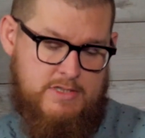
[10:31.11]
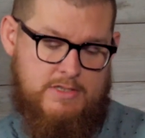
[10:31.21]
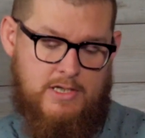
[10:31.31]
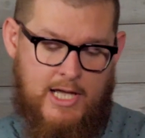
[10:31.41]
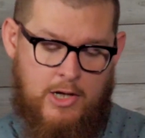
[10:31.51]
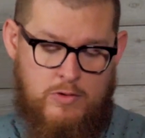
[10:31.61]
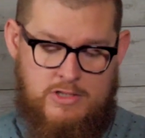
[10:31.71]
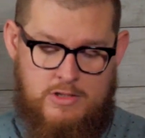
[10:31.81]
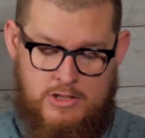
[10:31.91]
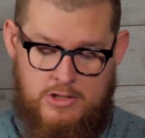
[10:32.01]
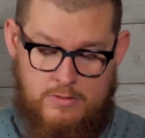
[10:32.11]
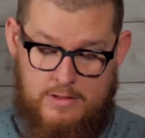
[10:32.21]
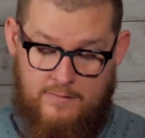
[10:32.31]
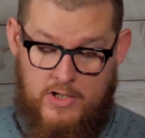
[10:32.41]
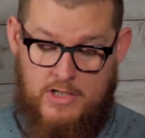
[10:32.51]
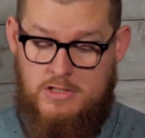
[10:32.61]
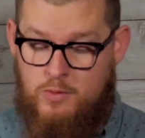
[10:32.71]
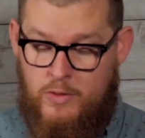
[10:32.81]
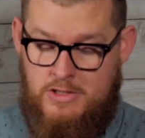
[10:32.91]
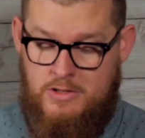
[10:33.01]
is the language that's used. Leviticus
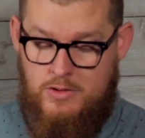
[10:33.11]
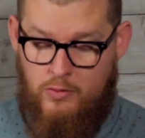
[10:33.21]
22